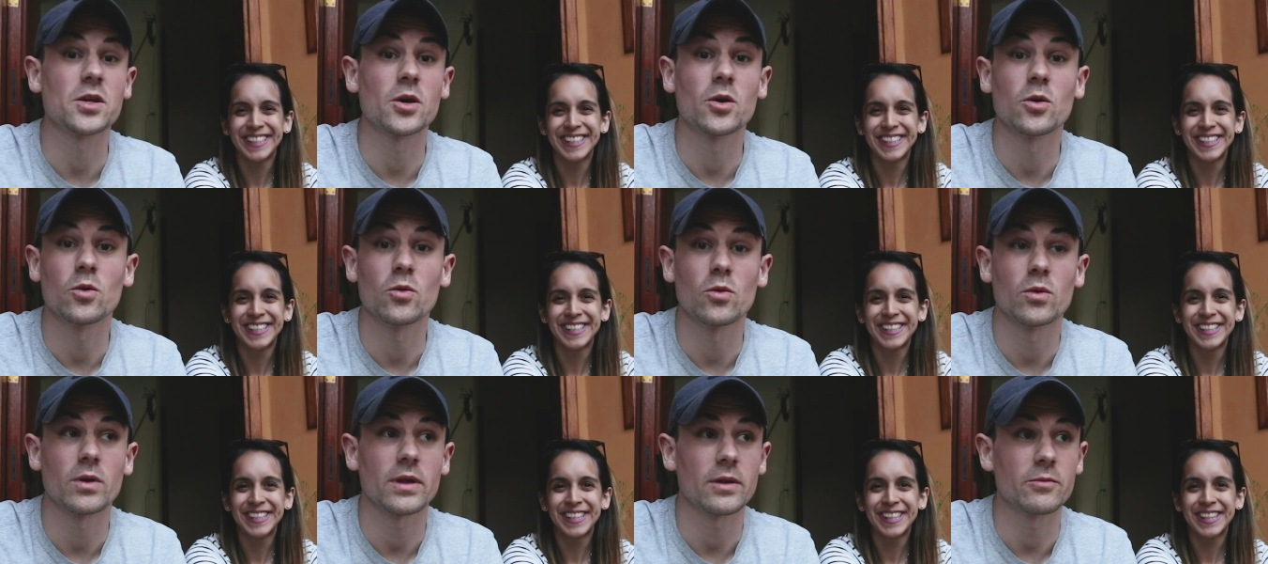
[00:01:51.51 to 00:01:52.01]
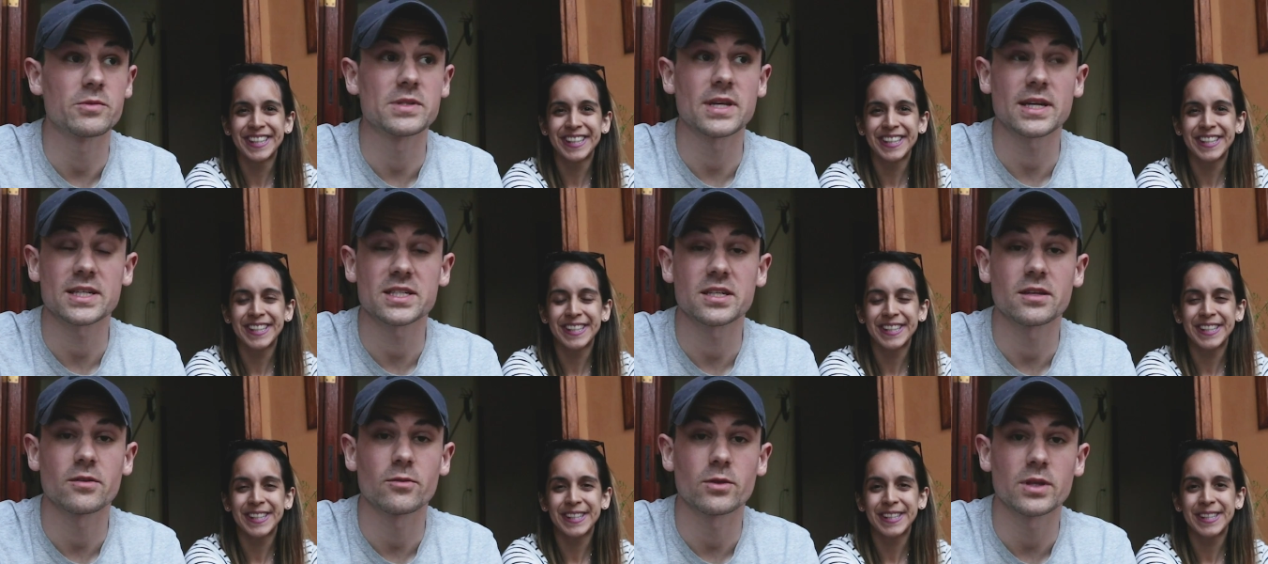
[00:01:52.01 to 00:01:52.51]
Speaker 1: so it was
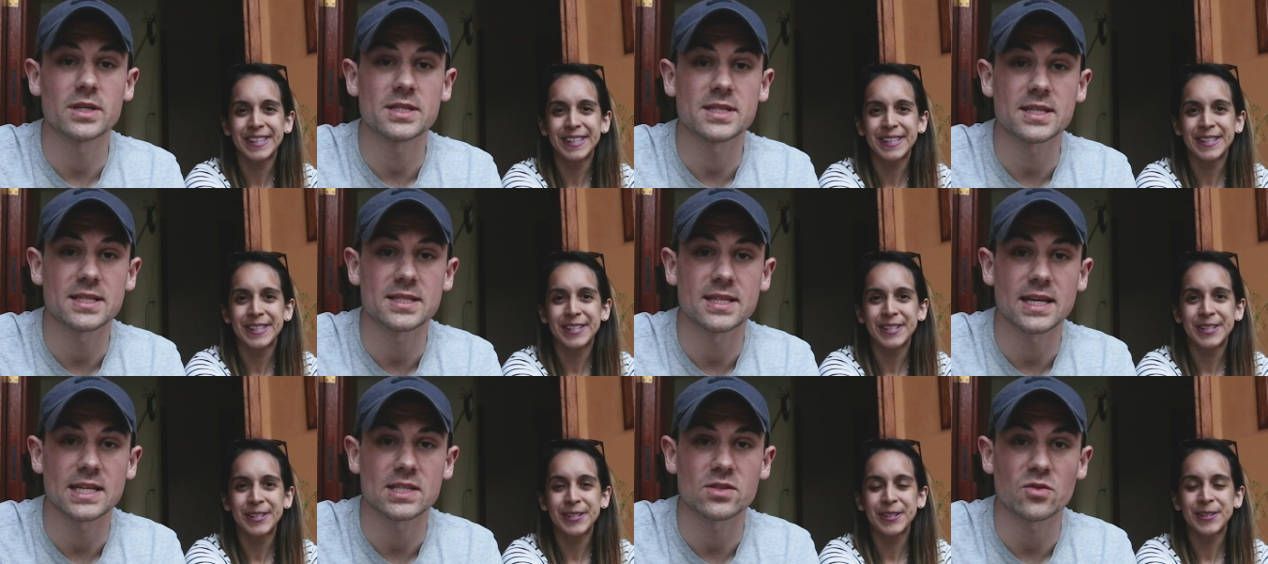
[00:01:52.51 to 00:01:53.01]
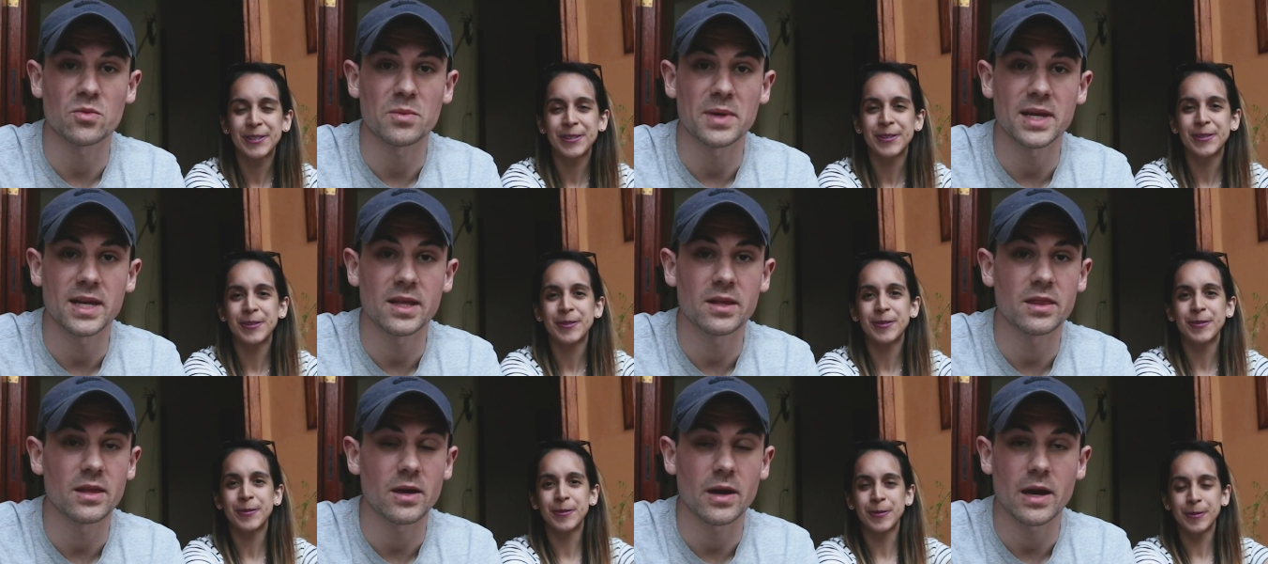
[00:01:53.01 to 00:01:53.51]
actually a really successful
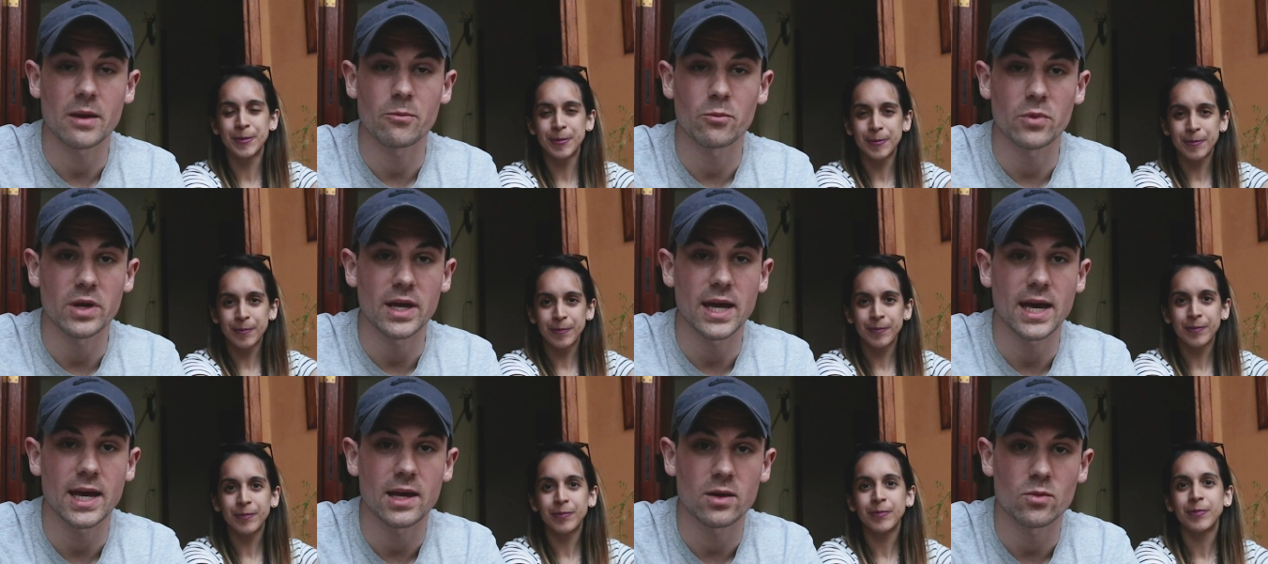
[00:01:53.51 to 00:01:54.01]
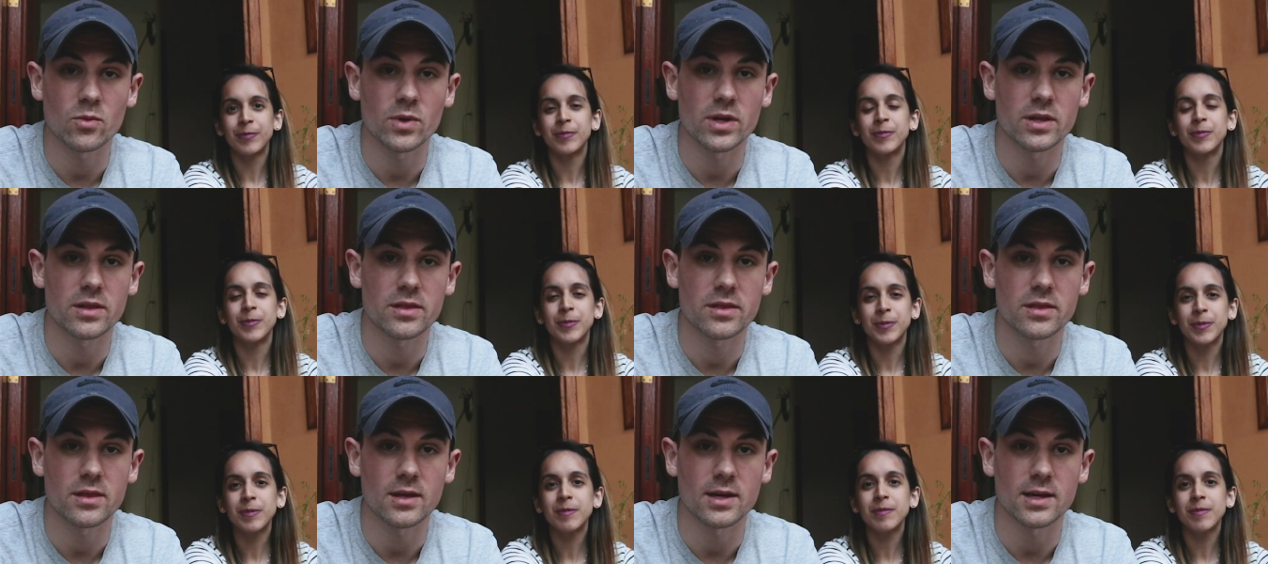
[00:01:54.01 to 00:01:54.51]
meeting that we had
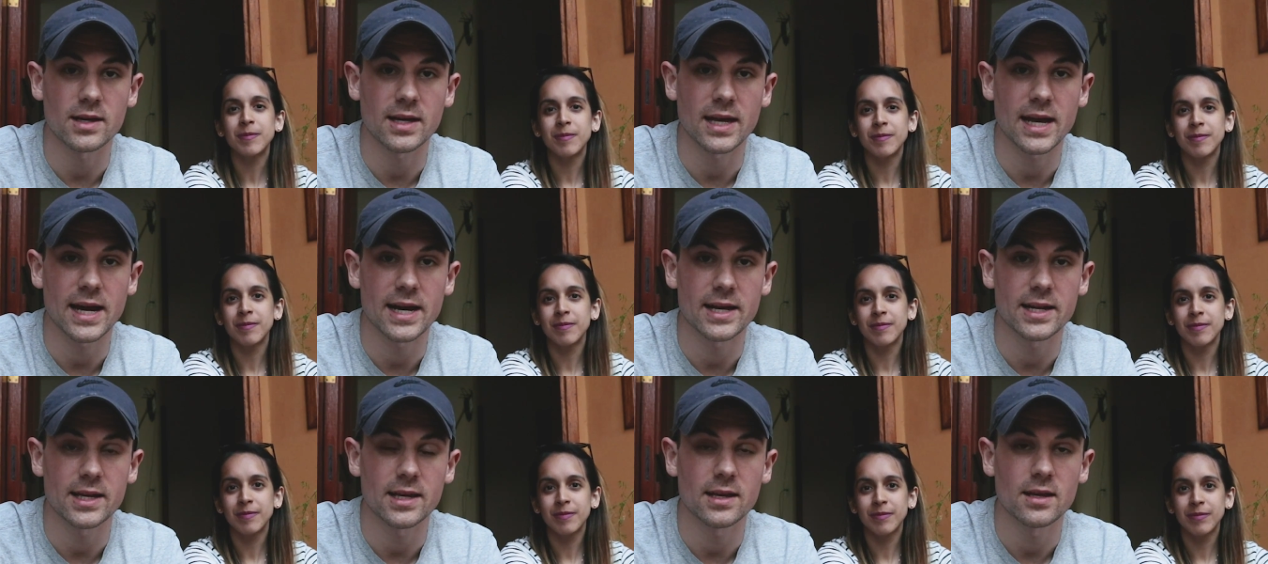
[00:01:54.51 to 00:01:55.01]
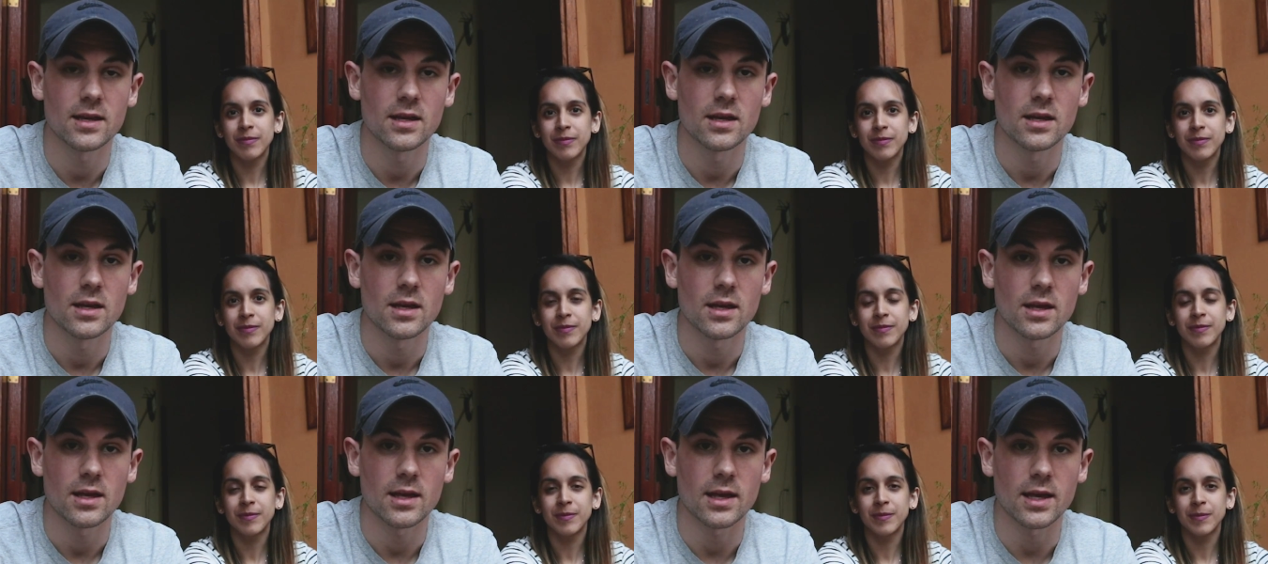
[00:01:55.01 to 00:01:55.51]
with uh, Kari,
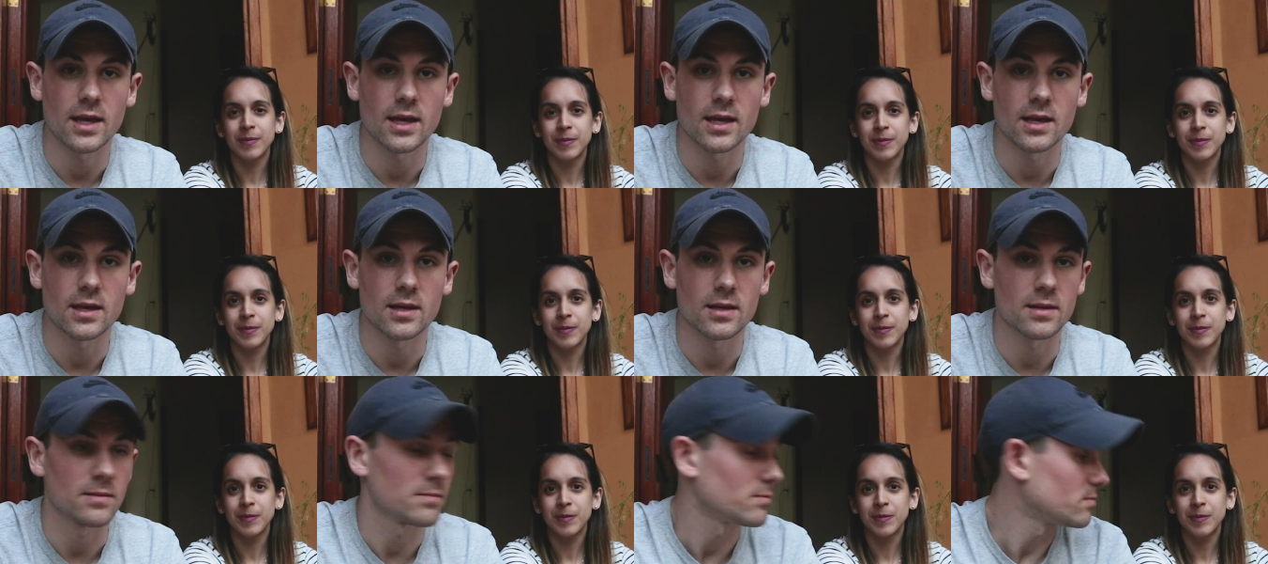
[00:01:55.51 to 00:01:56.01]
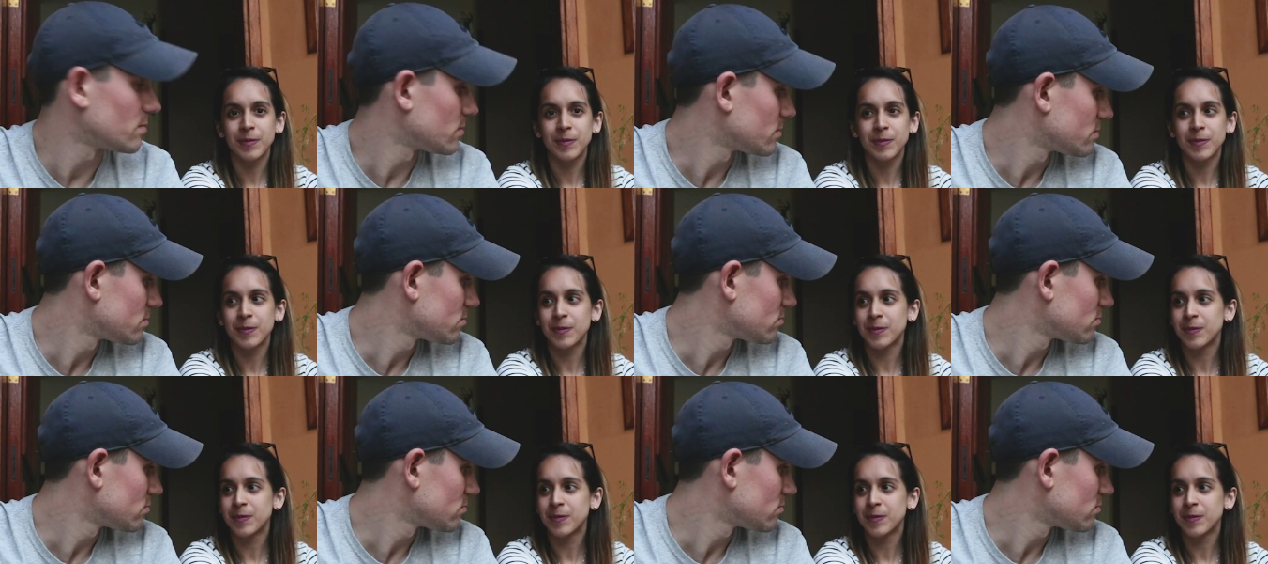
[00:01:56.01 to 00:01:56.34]
and